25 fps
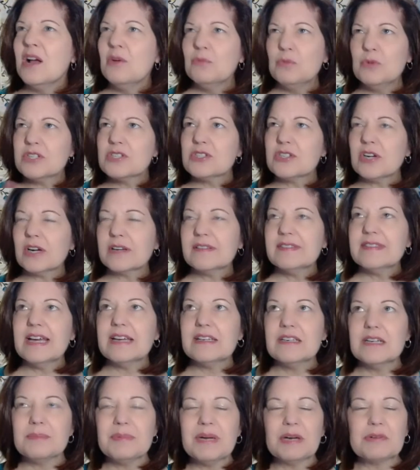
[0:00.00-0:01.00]
We'll start that
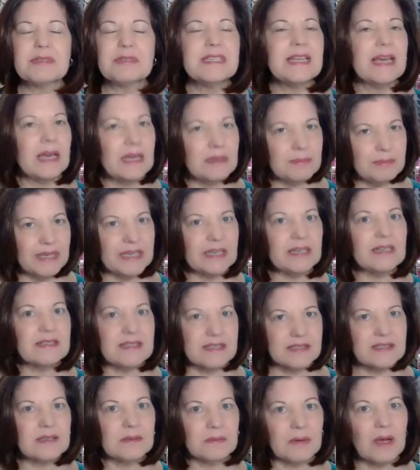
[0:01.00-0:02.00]
in about 10
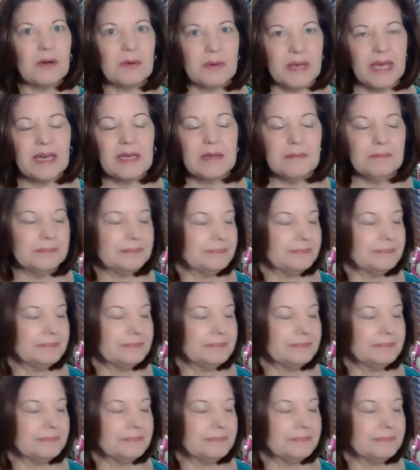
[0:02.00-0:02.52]
minutes, okay?